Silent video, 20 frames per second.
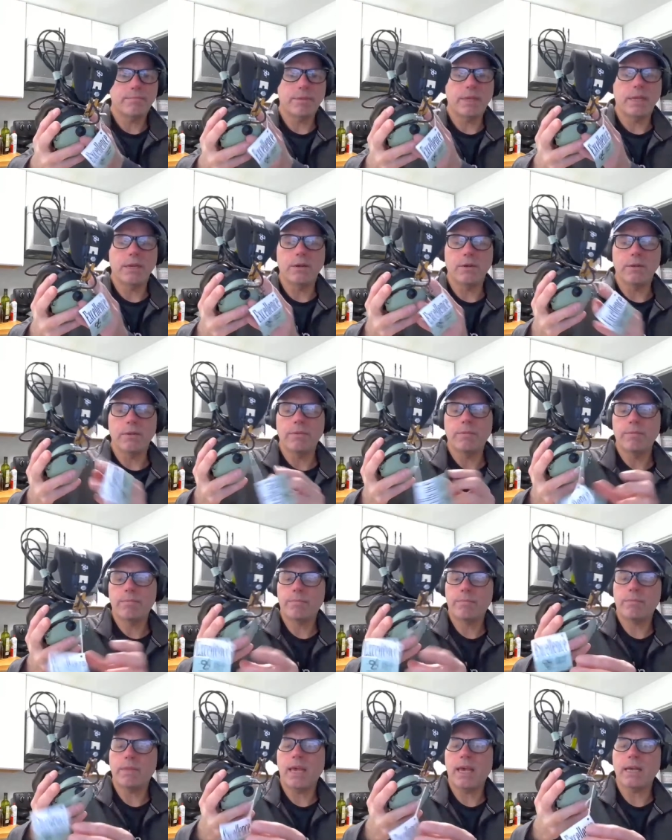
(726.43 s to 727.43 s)
you know,
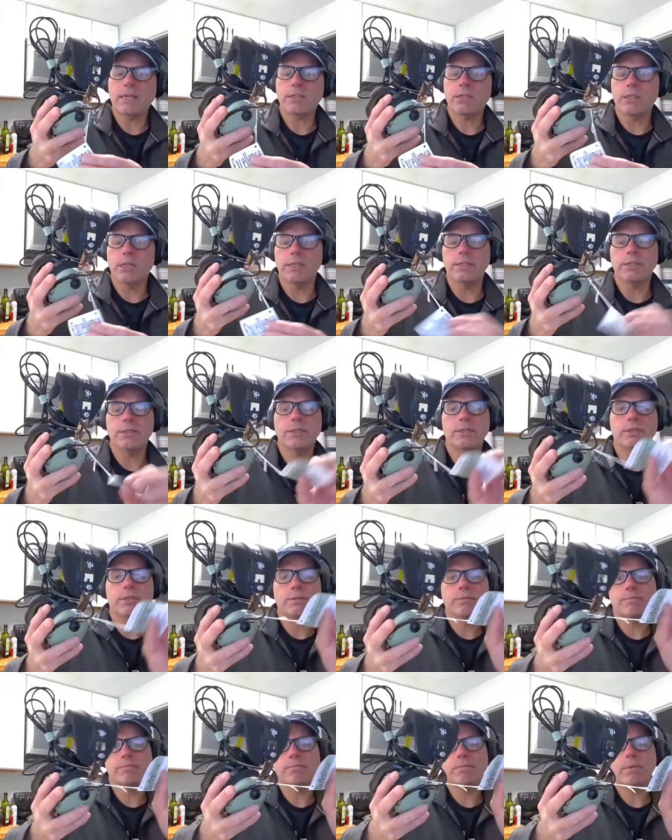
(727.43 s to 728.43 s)
excellence
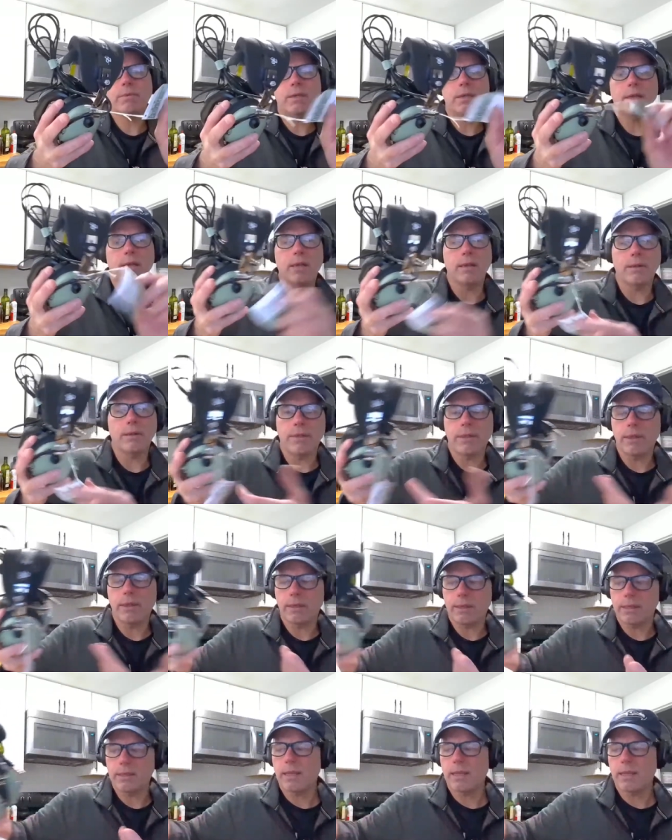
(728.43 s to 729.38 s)
and they